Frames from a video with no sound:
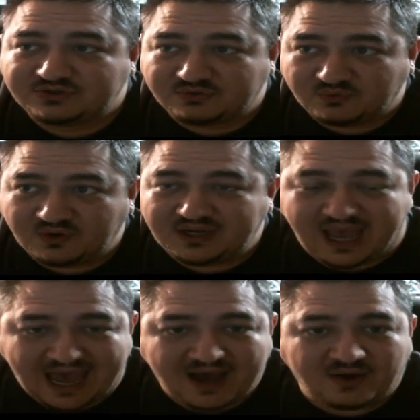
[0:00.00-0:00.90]
3
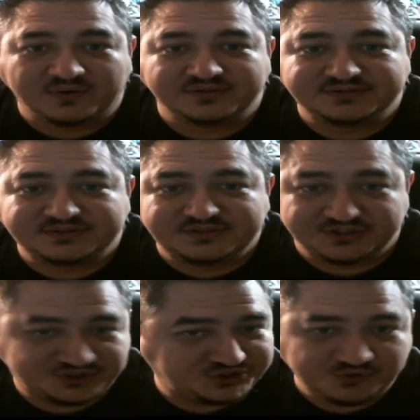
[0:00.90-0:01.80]
hours to
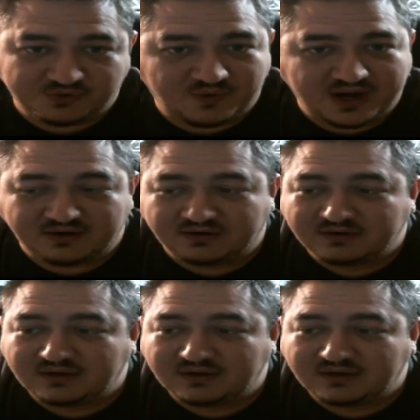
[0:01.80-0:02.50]
just do the render.